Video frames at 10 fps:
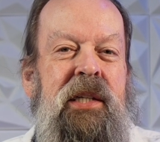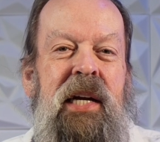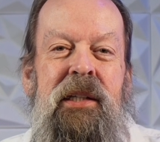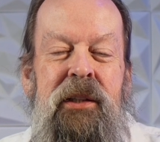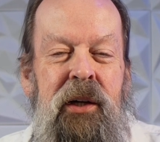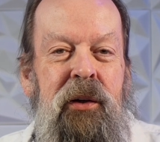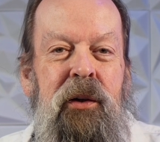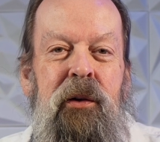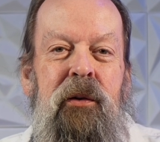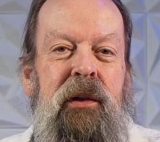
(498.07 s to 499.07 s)
Gen
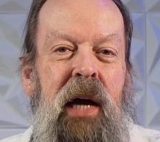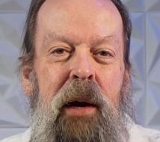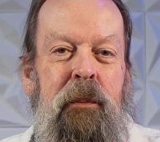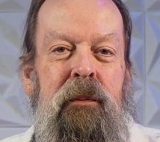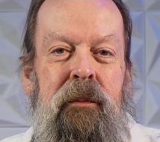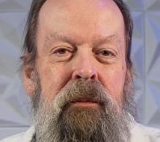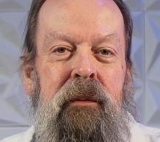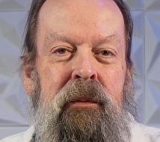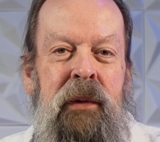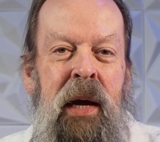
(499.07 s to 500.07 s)
2 type
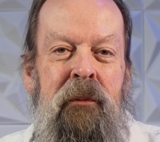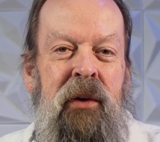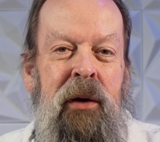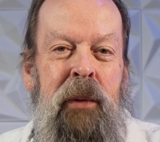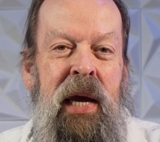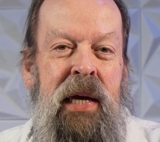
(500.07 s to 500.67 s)
NVMe